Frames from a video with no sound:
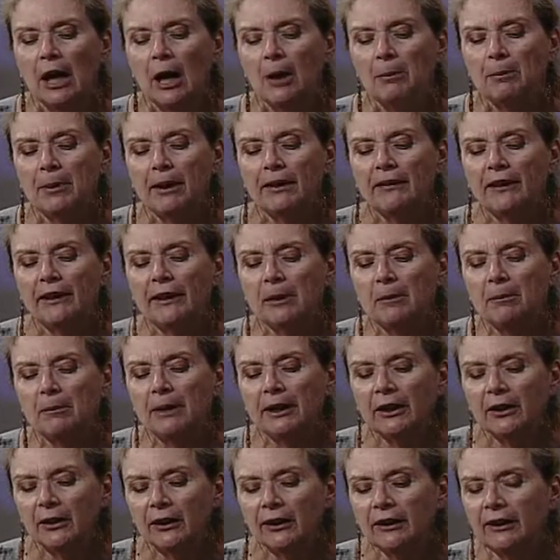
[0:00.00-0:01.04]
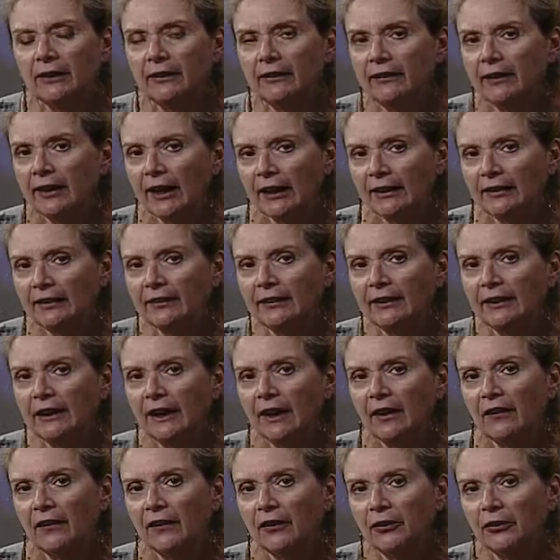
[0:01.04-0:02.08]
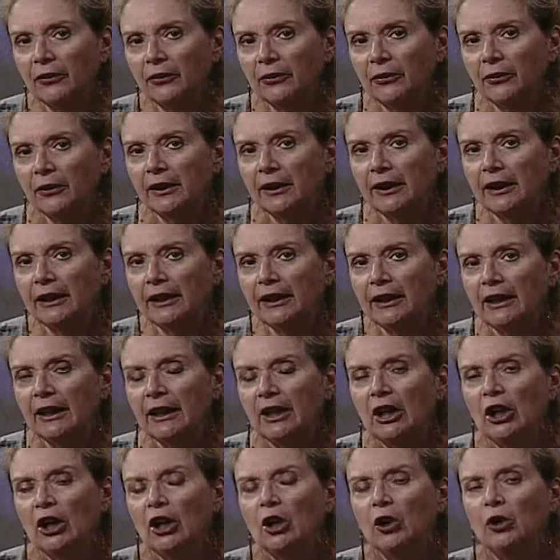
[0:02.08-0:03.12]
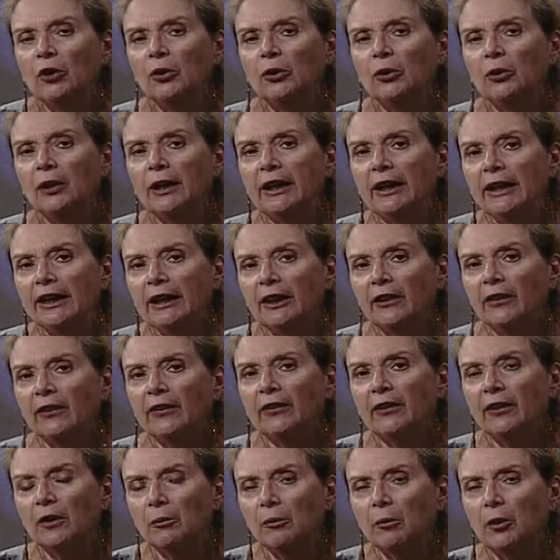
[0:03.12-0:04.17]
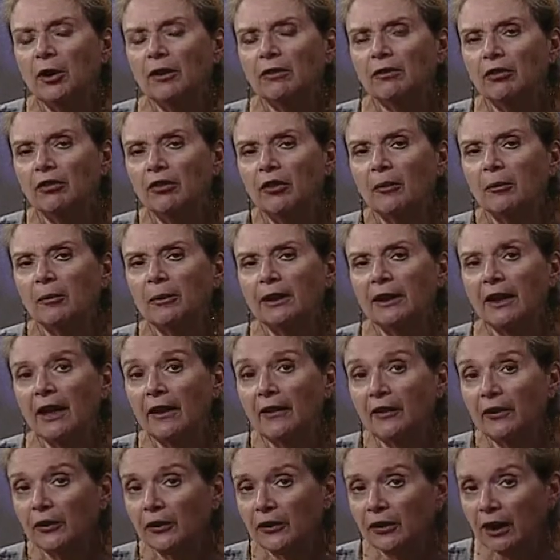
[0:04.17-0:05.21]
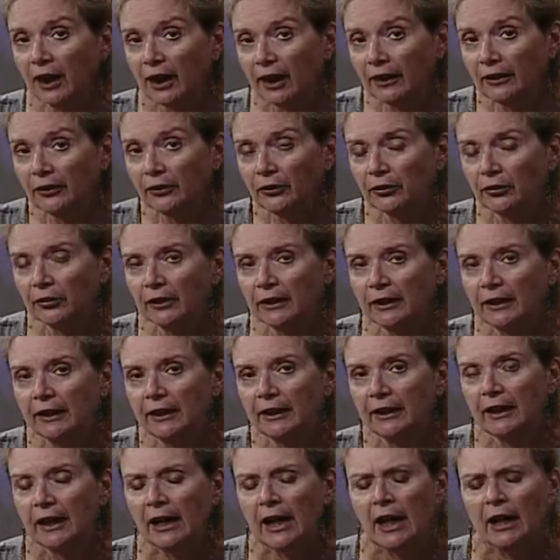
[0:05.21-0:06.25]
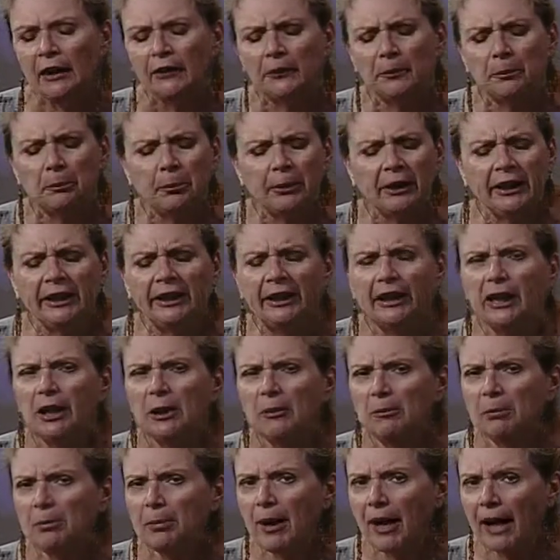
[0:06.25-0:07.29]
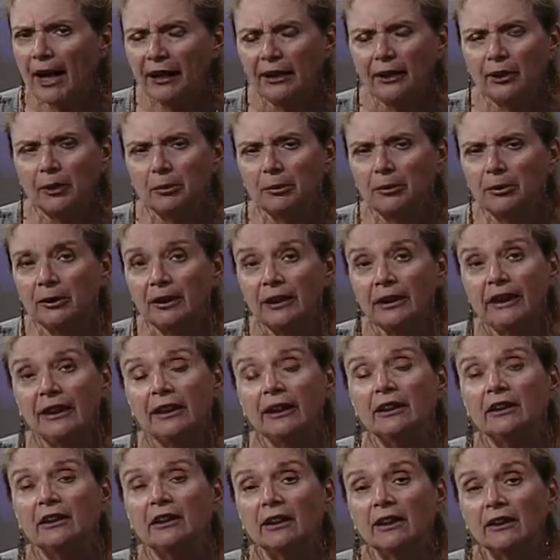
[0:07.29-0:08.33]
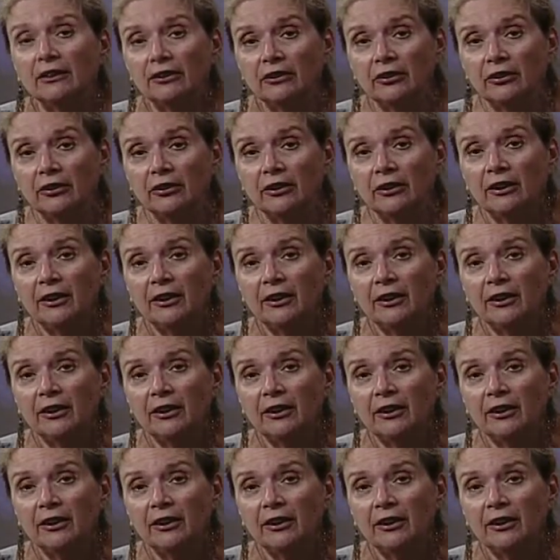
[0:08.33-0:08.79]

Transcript: But the Americans I see on the street who hear someone from another country speak impeccable English,